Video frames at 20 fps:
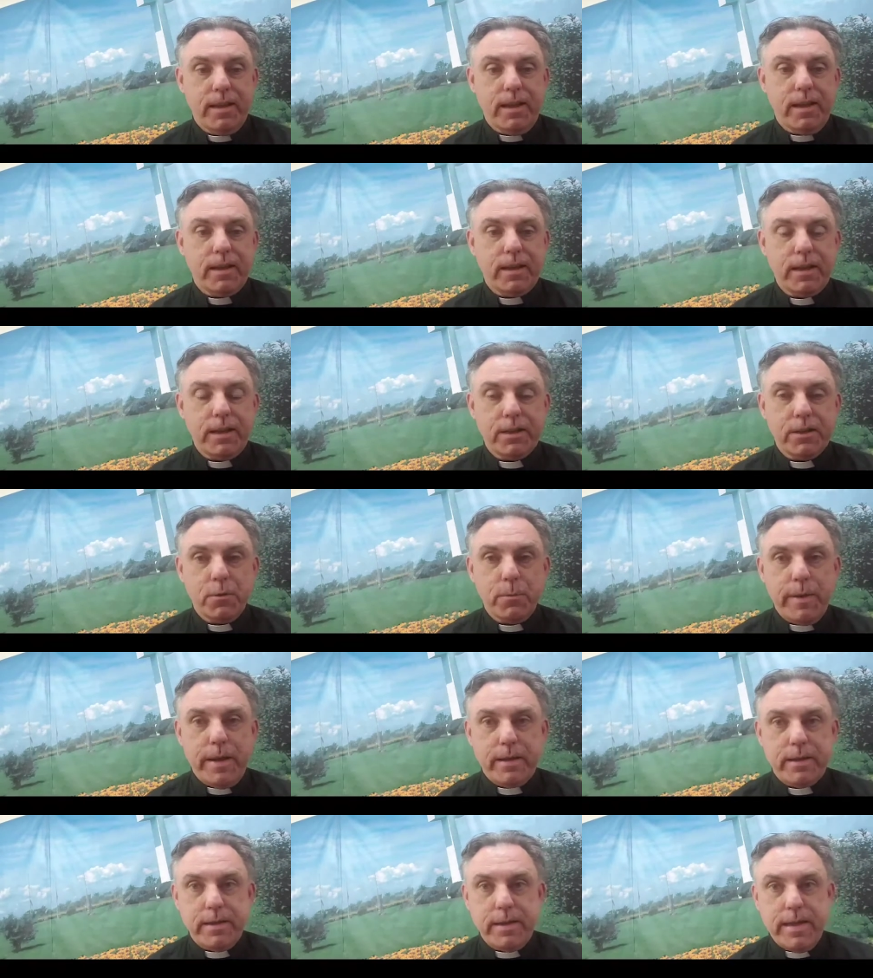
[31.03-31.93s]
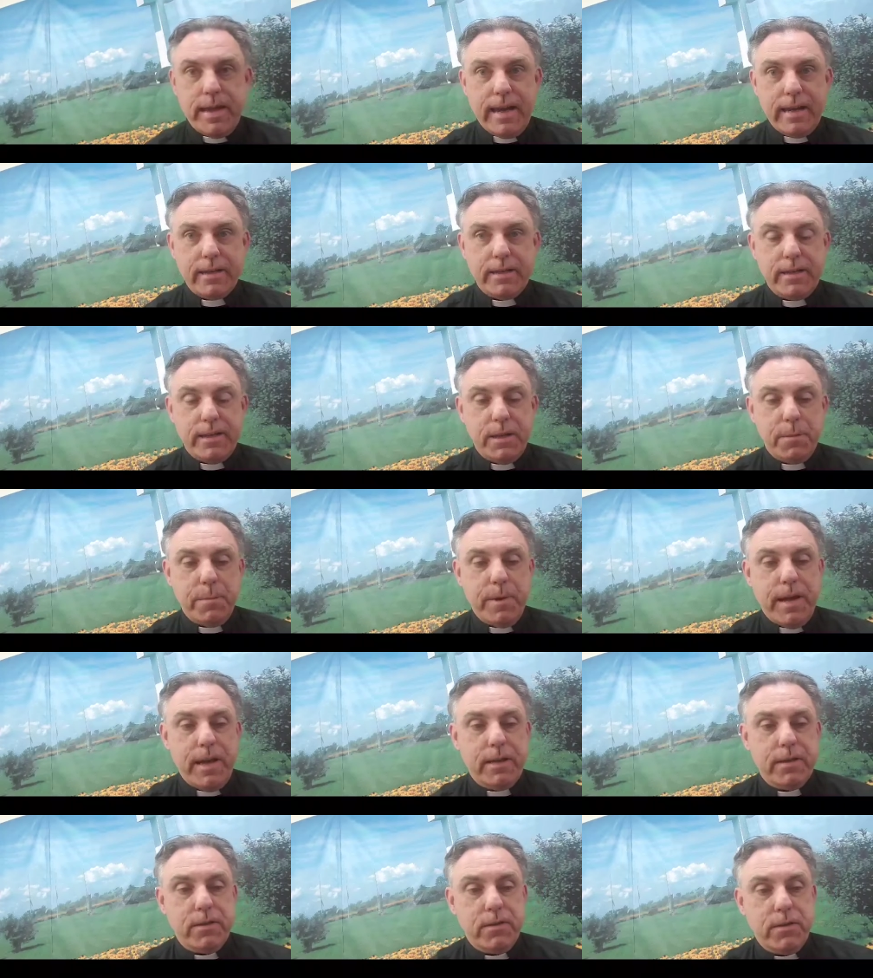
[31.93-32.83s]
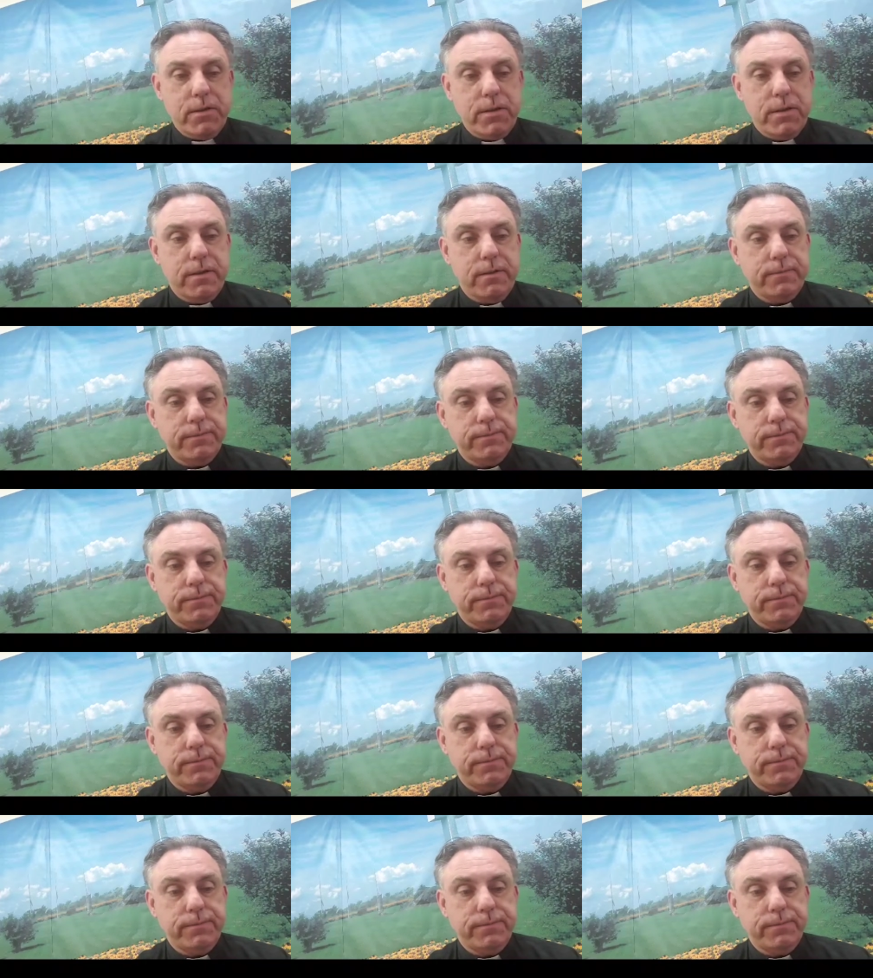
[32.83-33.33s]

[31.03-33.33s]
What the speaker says: I'm going to go back to the Acts of the Apostles.